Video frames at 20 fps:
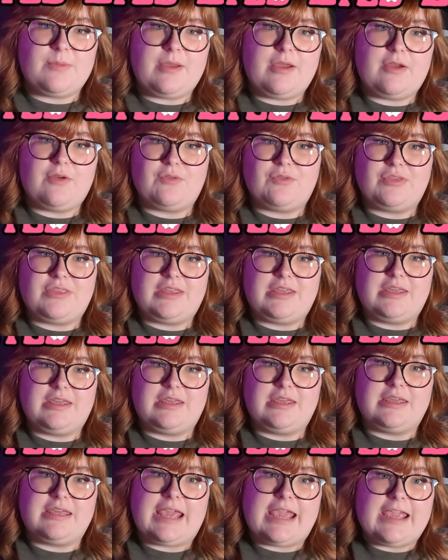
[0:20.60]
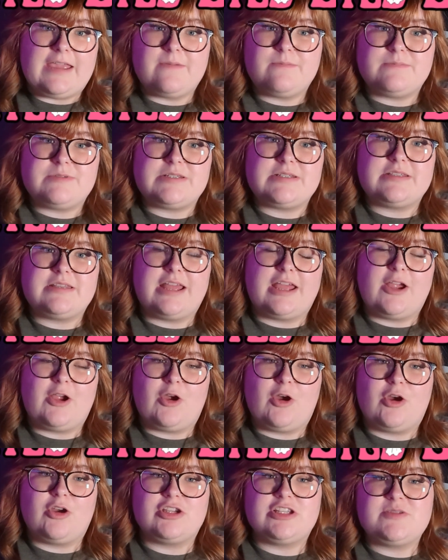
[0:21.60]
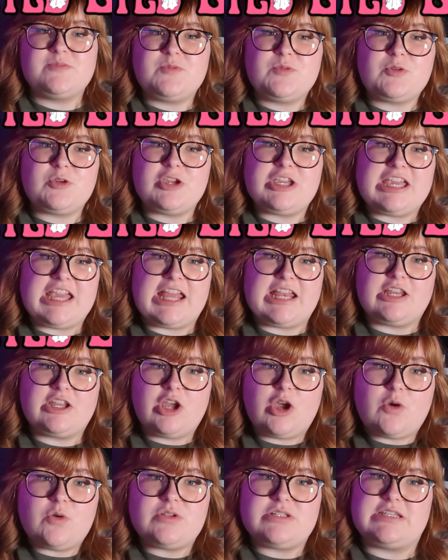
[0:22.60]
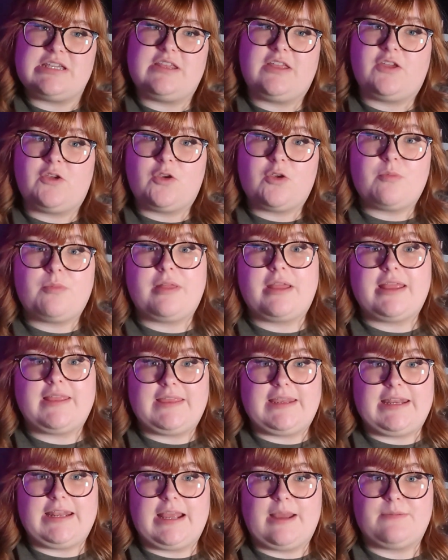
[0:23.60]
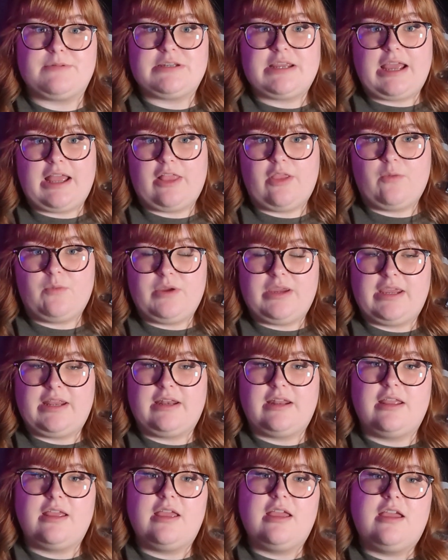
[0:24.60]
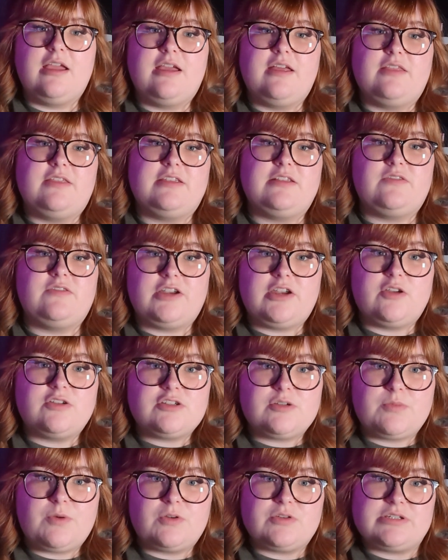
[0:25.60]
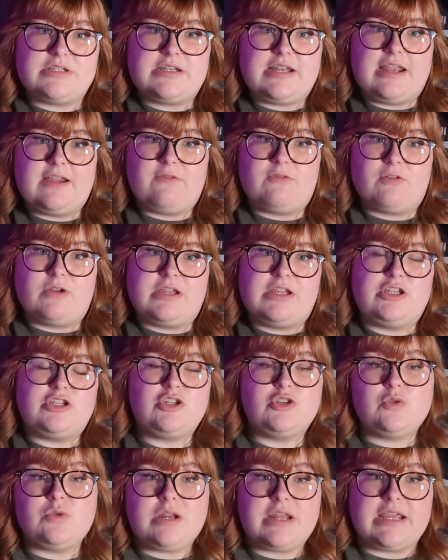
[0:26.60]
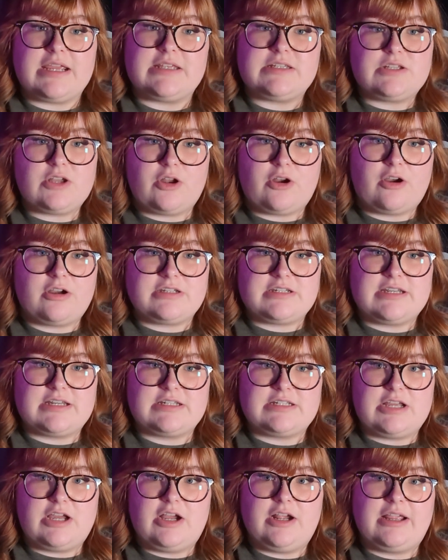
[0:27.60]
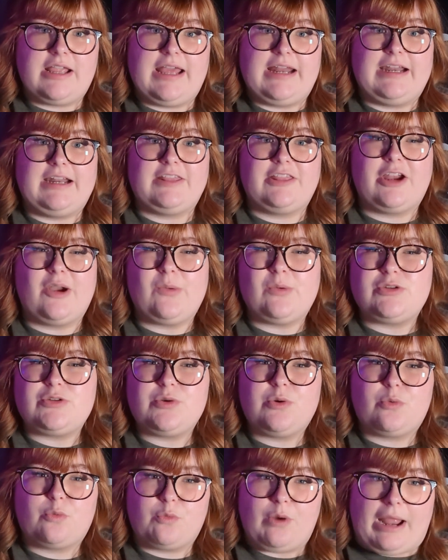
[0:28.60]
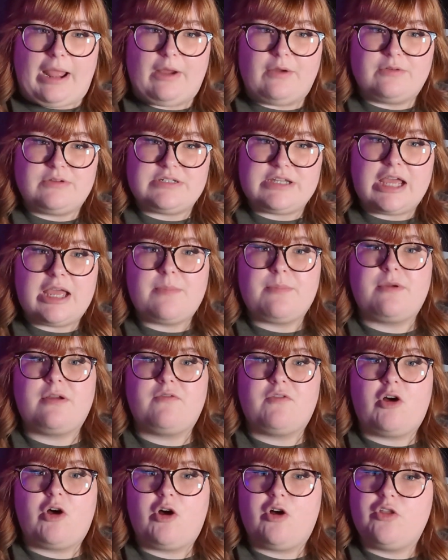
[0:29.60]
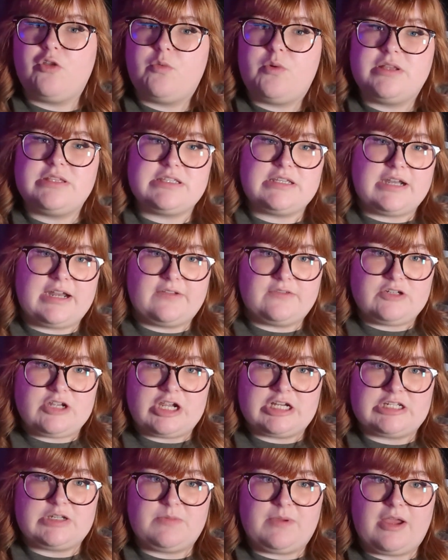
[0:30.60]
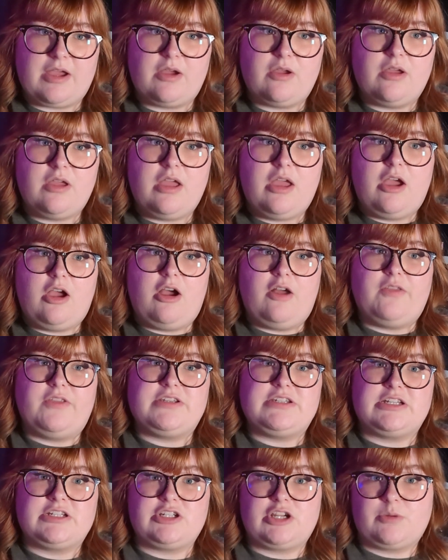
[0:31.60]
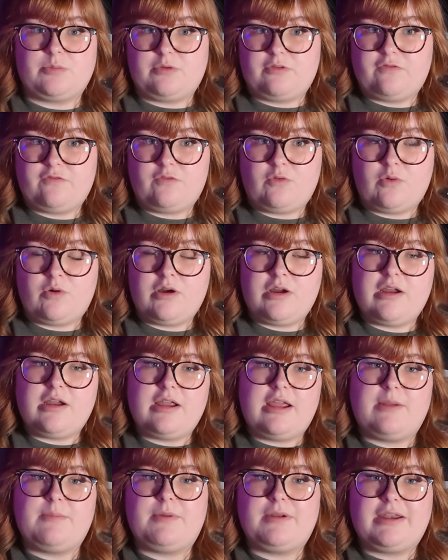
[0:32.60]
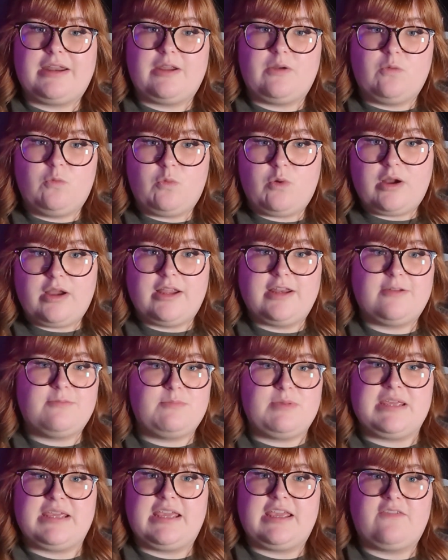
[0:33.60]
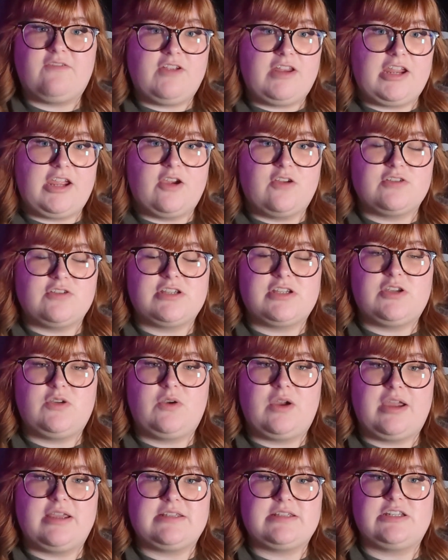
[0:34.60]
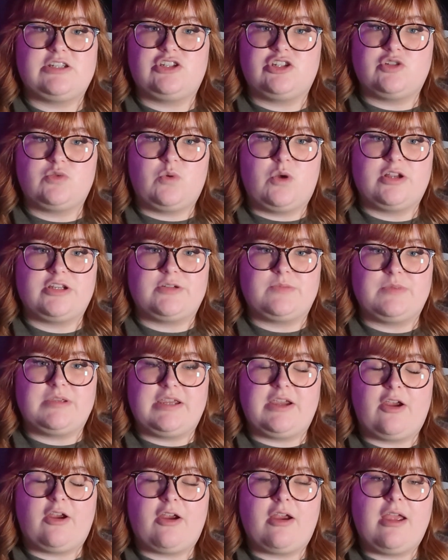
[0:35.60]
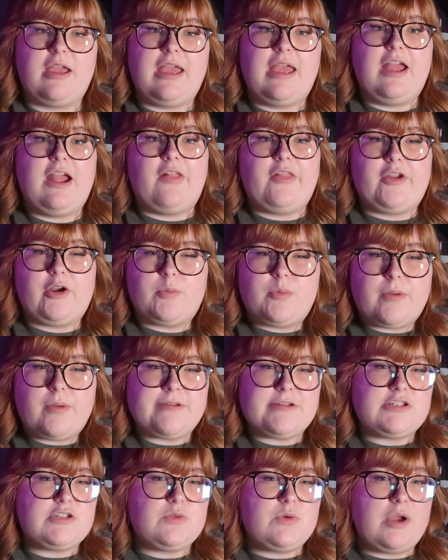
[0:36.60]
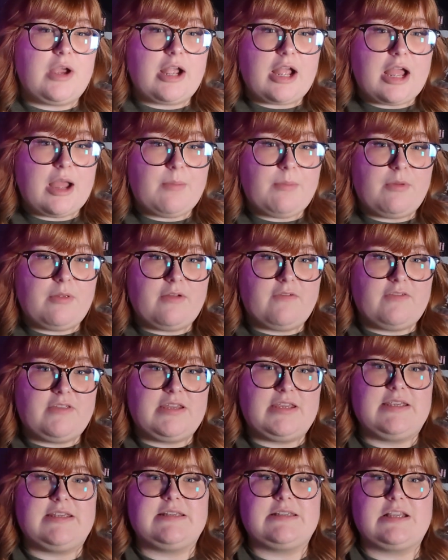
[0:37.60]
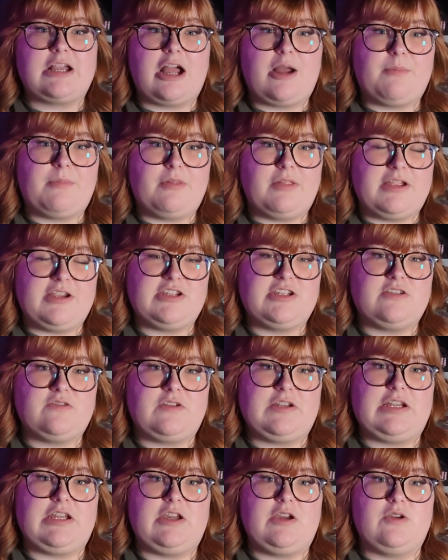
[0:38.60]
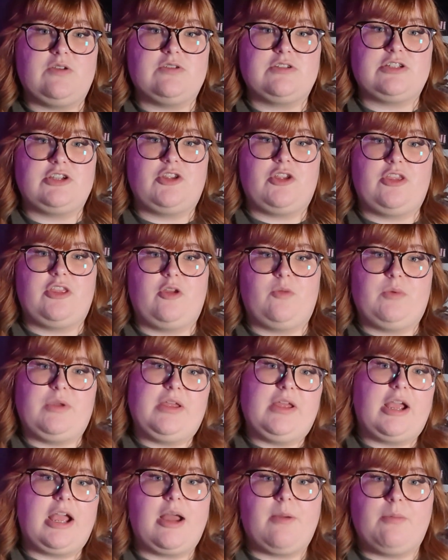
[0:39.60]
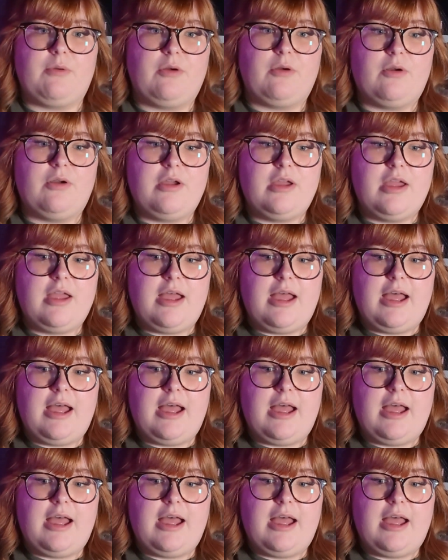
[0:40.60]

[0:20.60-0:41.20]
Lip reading: about the games that are spooky and cozy that you can play leading up to Halloween. These videos are posted every 2 days on our TikTok, and I thought I would do a roundup of all the ones that I have talked about on the TikTok before and put it in one big video so that you guys can just watch them here. And then I'll probably do a couple of these compilation videos so that there'll be a couple